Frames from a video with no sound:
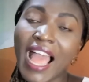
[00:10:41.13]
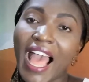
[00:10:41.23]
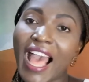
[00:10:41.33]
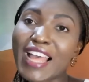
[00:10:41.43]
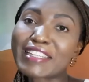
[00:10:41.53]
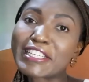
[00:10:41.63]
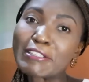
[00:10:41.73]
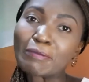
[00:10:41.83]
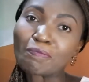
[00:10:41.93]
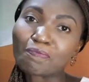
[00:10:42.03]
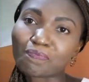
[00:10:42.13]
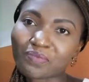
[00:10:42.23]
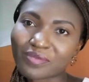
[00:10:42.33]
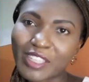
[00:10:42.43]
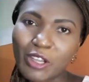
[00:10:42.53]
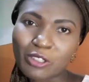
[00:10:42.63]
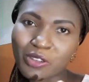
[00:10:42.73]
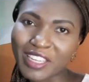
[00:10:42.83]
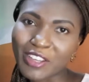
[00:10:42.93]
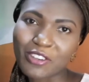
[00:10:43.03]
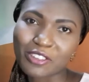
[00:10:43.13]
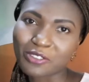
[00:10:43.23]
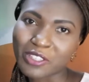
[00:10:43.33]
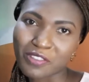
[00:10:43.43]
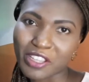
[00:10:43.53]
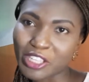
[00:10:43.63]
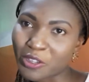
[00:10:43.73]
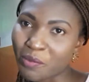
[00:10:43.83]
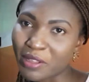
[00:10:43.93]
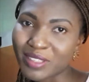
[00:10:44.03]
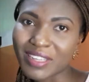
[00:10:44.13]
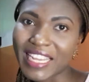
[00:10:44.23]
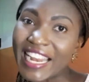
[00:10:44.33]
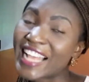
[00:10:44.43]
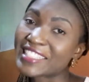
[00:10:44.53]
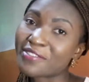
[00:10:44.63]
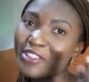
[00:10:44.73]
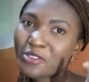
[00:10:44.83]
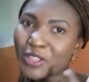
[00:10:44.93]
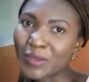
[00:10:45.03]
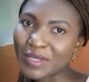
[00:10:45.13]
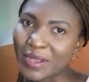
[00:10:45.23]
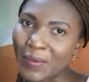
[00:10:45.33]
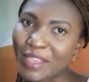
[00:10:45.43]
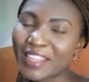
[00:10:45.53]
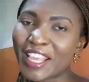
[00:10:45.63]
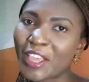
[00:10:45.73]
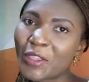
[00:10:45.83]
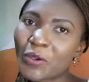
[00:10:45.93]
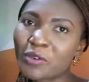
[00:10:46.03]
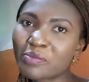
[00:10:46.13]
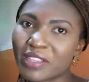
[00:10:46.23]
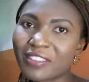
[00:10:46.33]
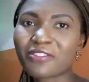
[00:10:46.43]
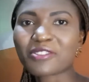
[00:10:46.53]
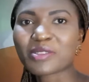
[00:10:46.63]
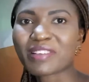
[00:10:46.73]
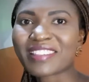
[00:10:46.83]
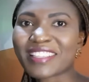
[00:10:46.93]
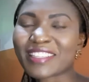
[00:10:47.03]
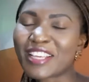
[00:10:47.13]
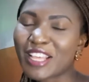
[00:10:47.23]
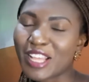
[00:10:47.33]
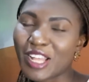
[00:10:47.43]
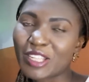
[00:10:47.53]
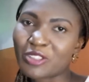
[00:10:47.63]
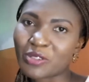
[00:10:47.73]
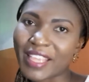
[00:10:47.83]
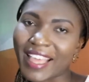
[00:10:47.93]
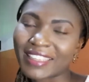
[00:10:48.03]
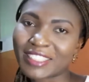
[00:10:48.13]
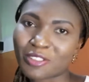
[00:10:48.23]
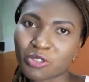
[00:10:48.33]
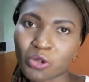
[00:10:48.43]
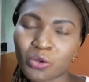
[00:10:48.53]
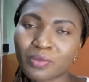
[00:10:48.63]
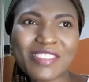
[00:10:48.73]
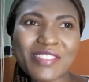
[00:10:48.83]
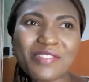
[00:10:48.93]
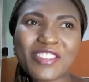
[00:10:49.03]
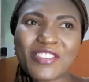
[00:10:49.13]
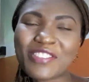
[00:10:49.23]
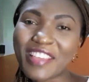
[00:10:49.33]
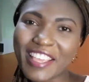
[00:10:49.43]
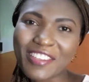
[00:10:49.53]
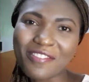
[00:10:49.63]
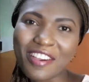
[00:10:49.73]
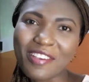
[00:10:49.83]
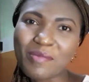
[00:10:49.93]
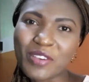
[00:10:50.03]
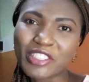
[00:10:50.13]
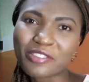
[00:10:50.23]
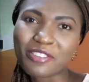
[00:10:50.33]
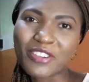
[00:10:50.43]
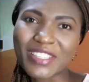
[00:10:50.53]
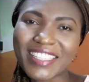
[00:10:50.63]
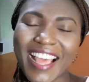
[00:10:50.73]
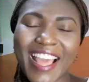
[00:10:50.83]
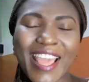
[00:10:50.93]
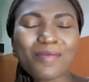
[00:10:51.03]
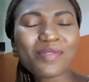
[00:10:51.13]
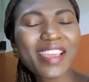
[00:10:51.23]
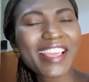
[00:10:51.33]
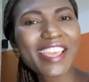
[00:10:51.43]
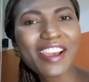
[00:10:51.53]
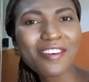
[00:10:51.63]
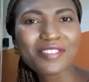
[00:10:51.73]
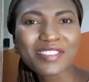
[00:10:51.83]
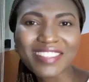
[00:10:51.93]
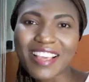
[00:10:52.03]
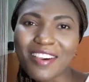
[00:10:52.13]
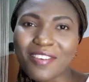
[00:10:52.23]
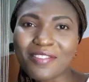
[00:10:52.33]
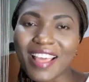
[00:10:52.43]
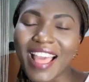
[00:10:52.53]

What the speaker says: And also click on the notification bell so that as the video keeps coming, you would be the first person to get to know this video. Thank you very much for your time. Take care of yourself,